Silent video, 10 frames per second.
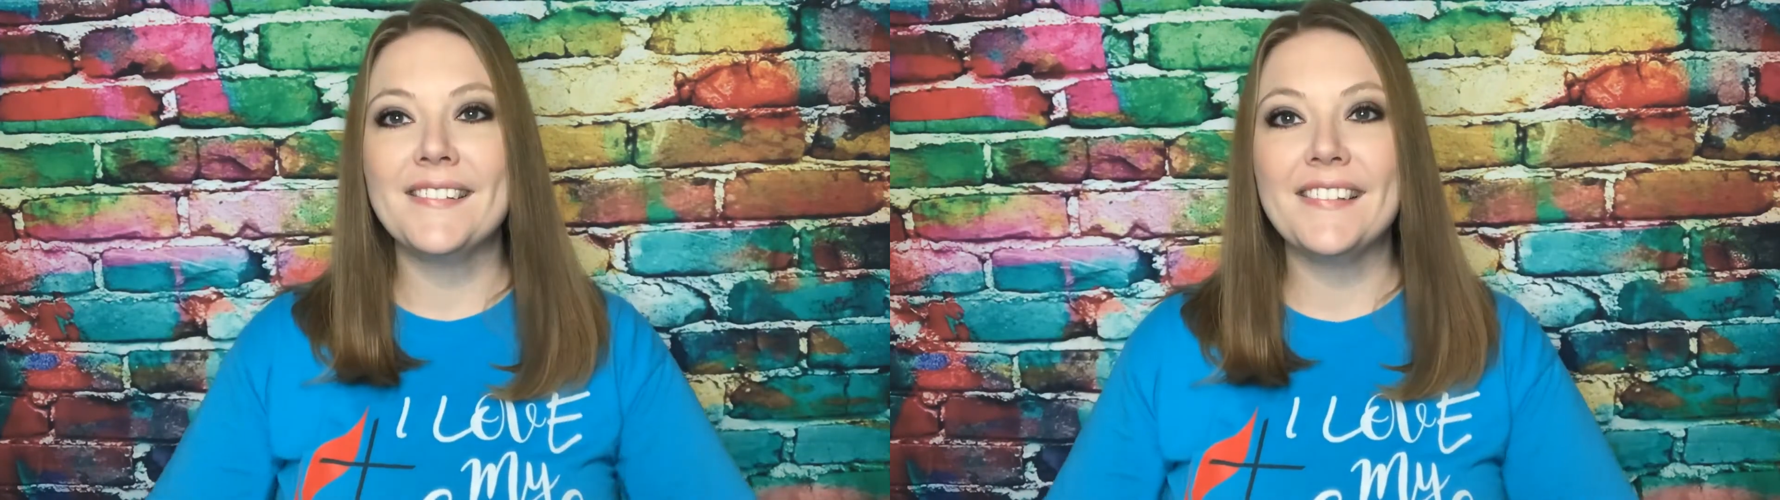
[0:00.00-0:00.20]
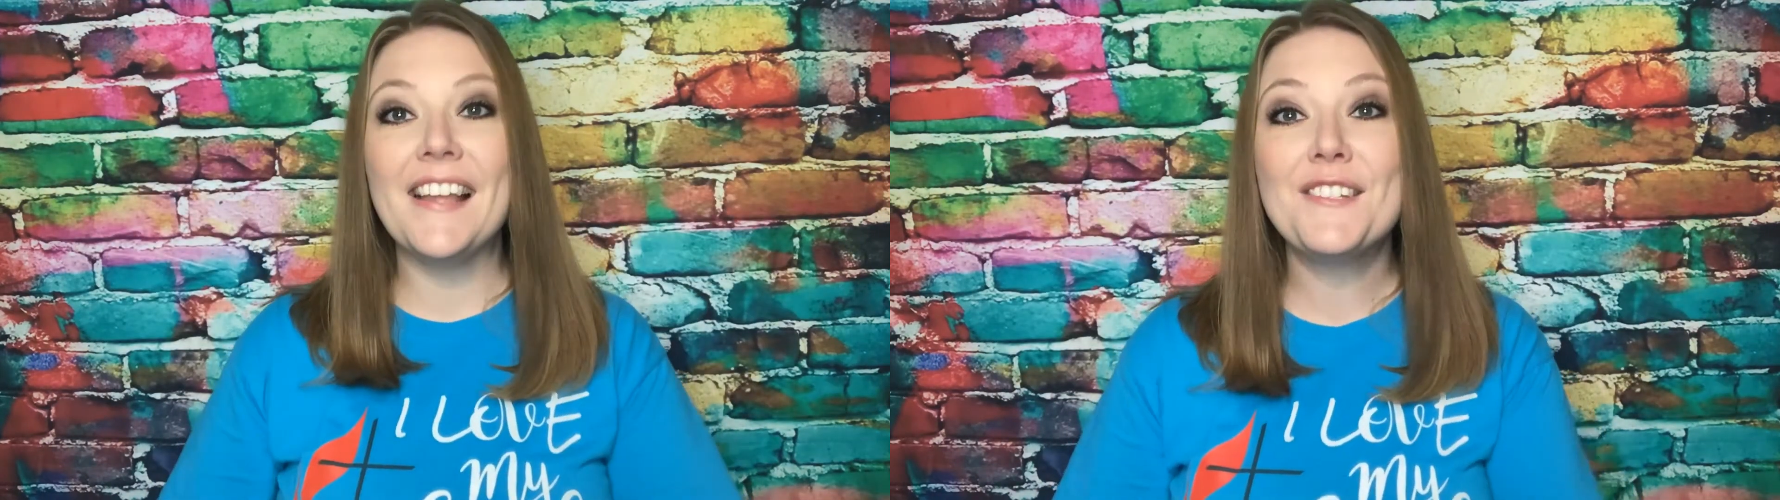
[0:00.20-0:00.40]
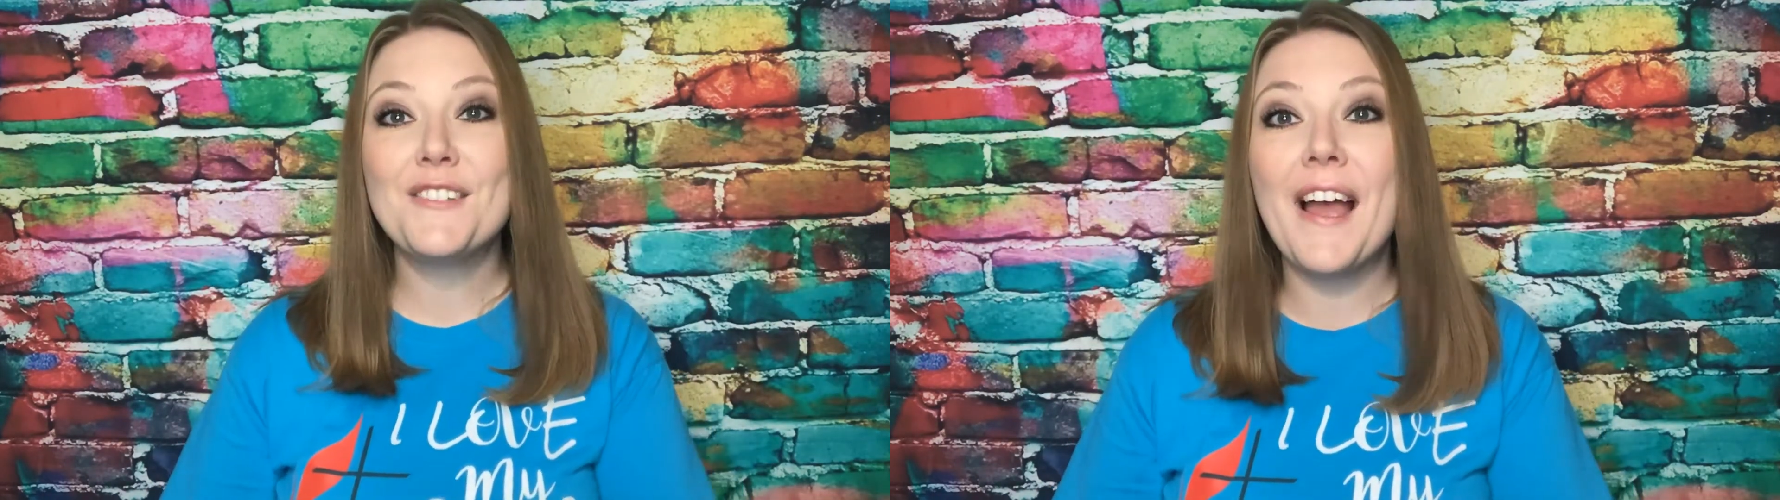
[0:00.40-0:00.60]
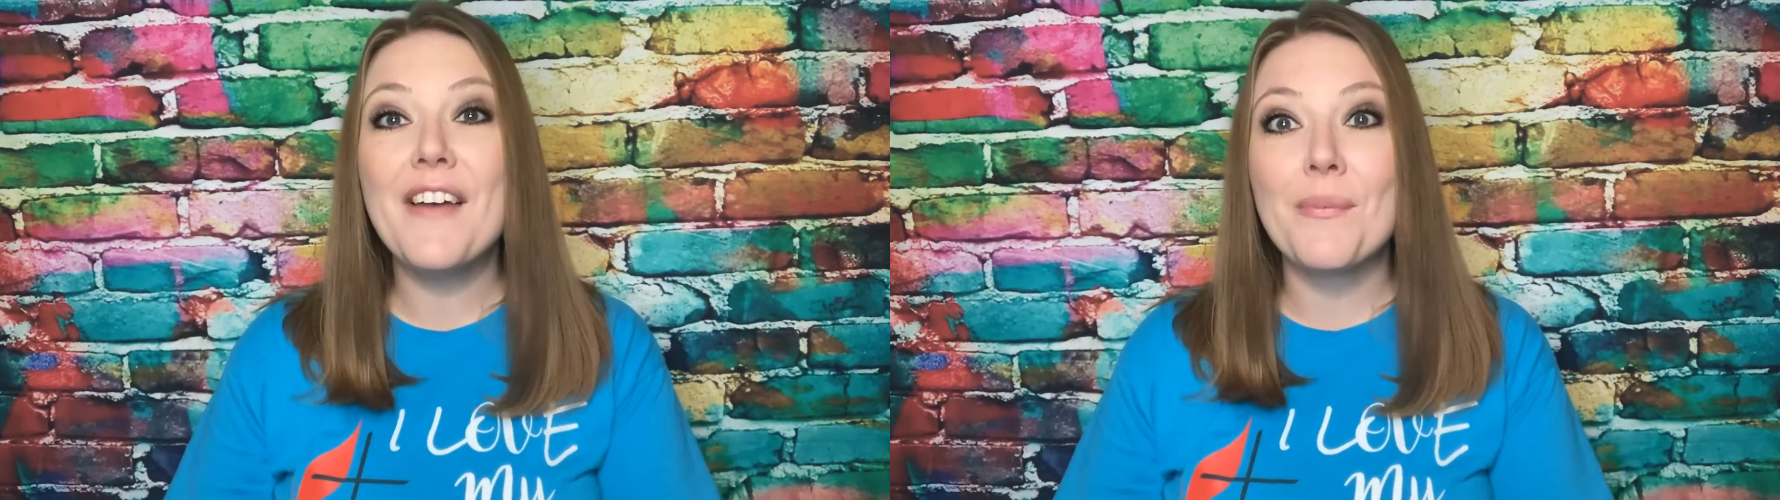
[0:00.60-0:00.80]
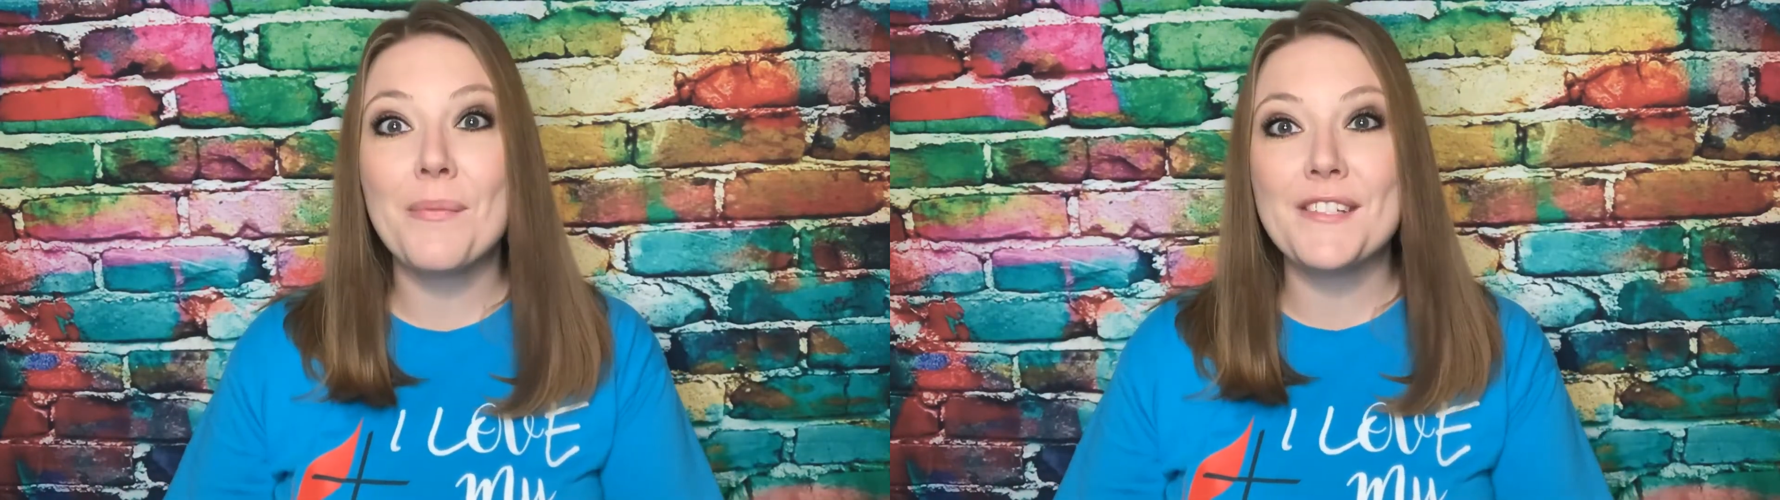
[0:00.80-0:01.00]
Let's try
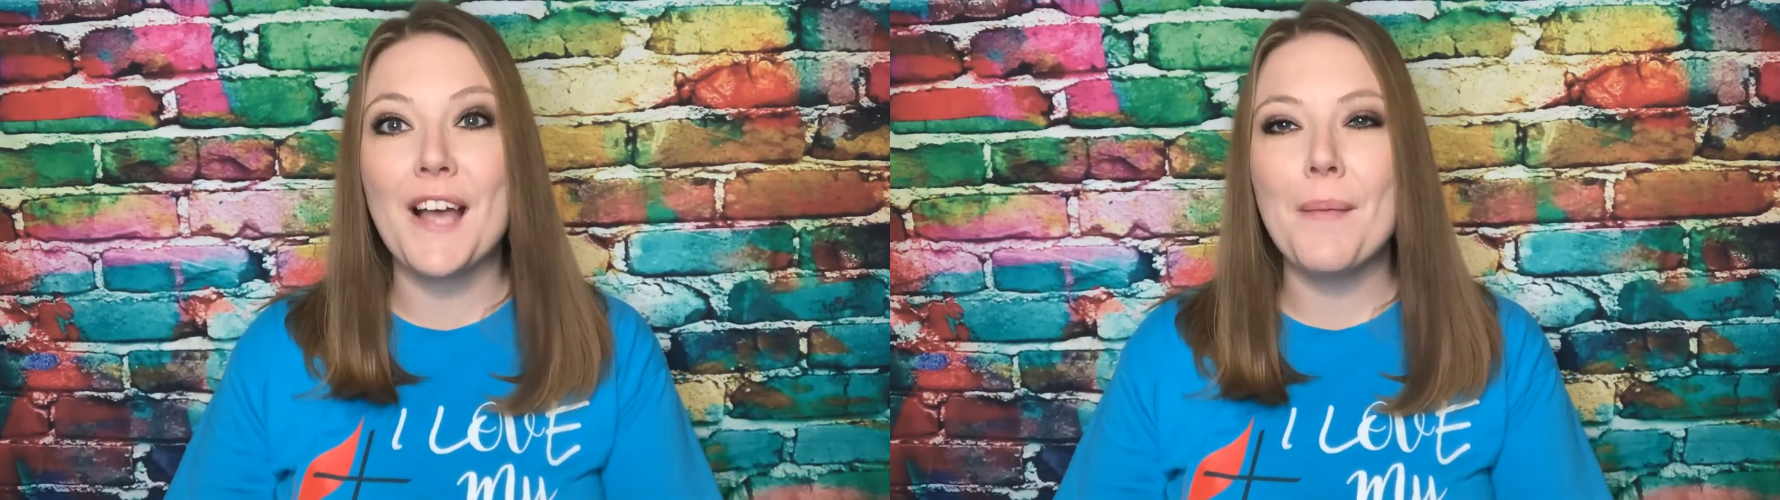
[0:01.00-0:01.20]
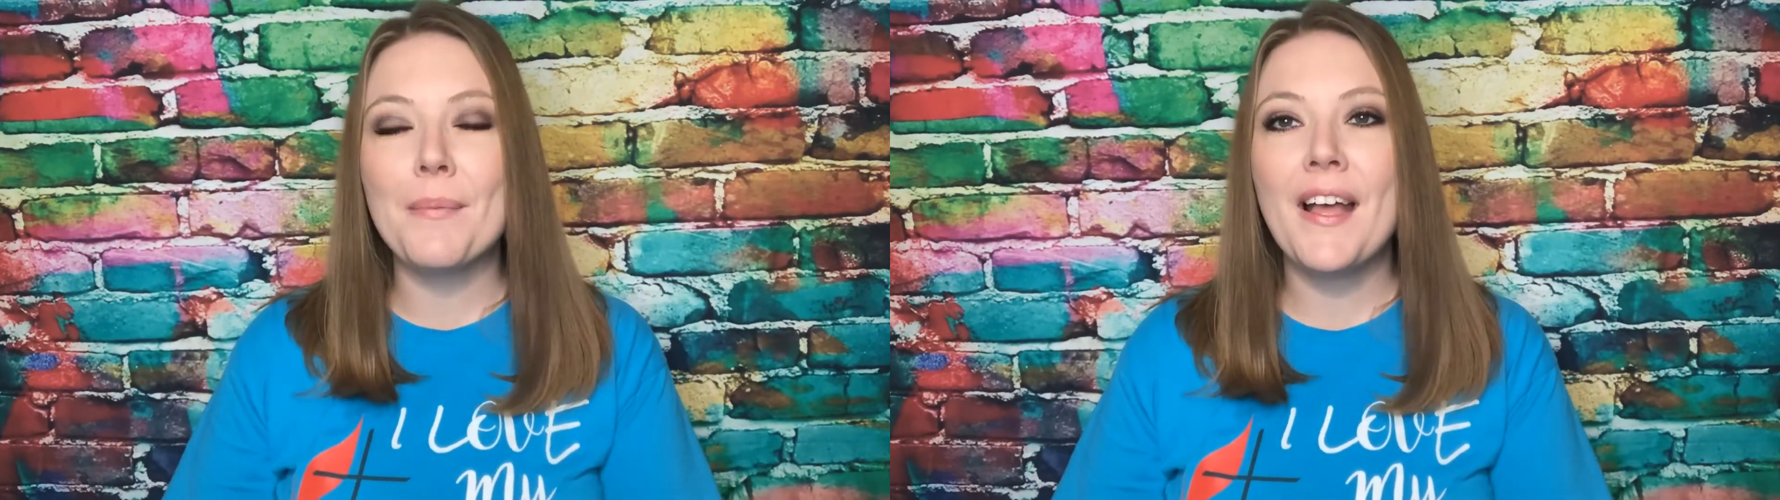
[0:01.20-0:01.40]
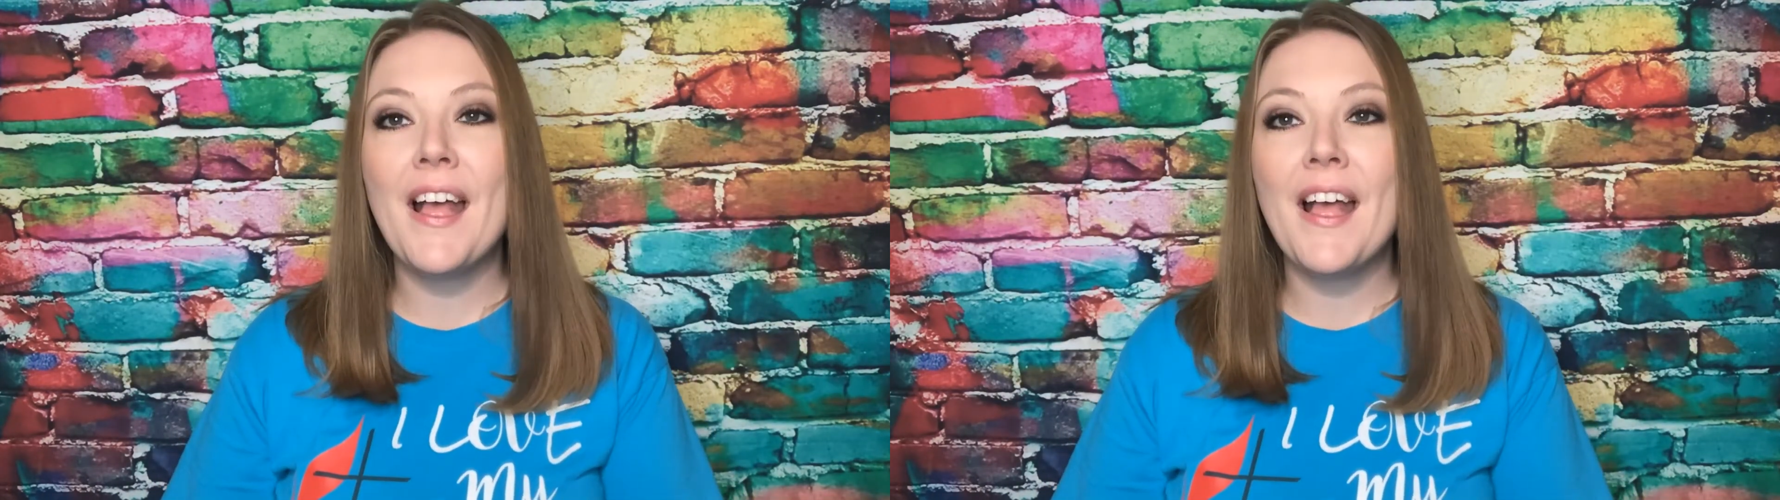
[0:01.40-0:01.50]
it from the top.